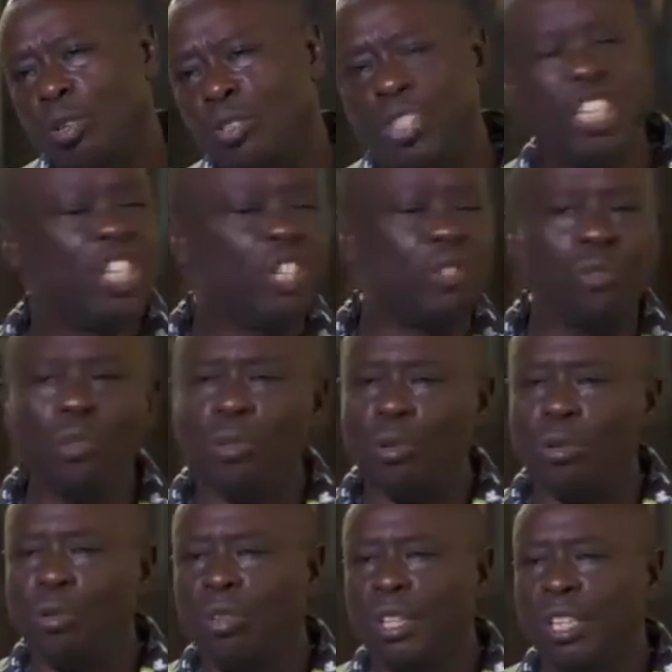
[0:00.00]
Didi
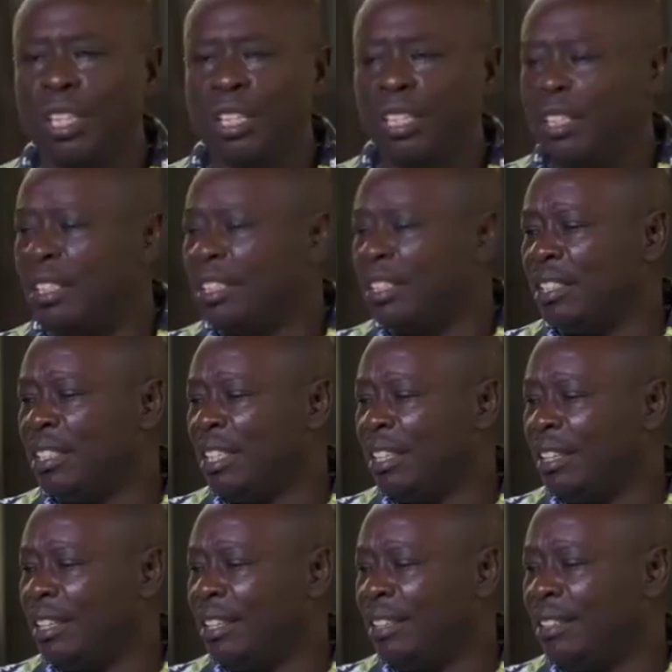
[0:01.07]
Nyoro is
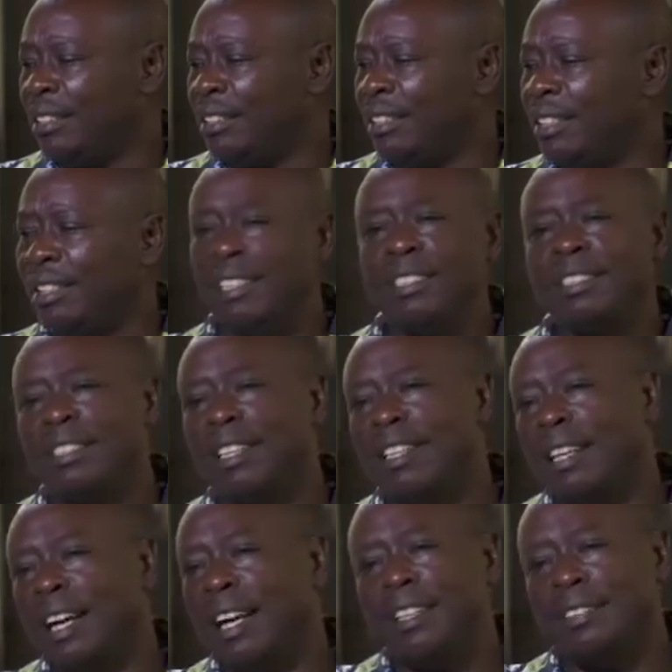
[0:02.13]
in his
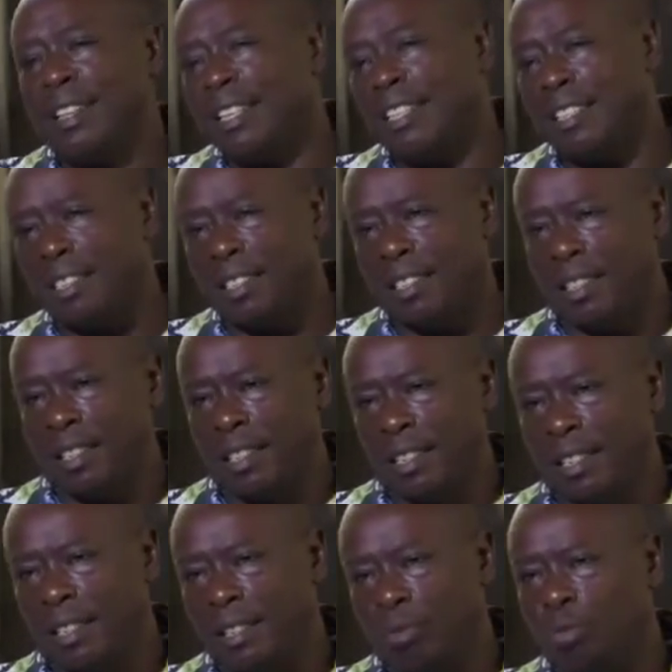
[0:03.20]
early 30s.
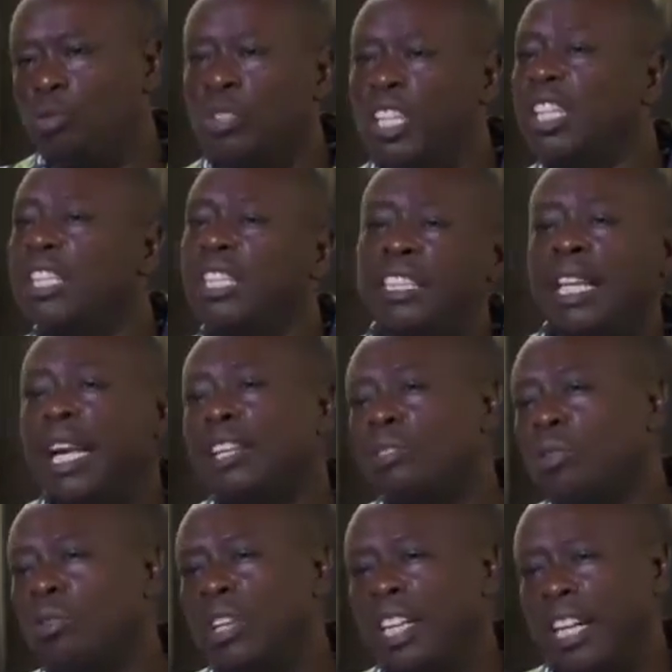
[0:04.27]
Today, he's a
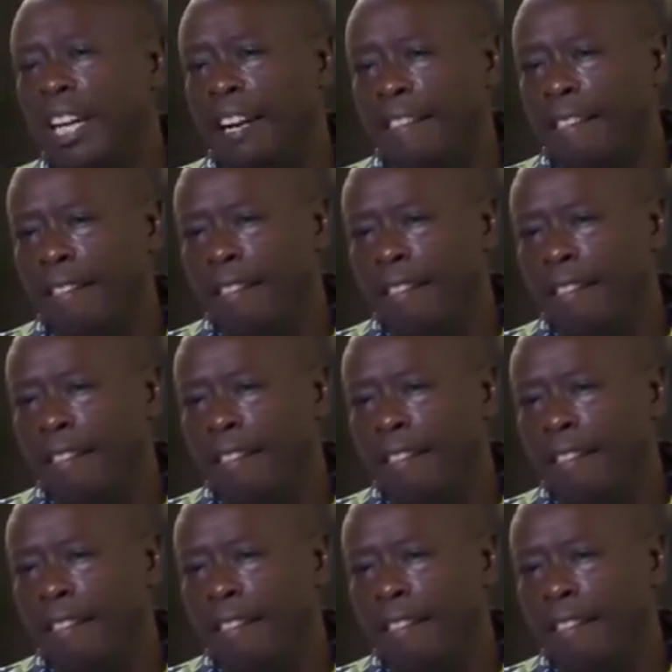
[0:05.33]
national leader.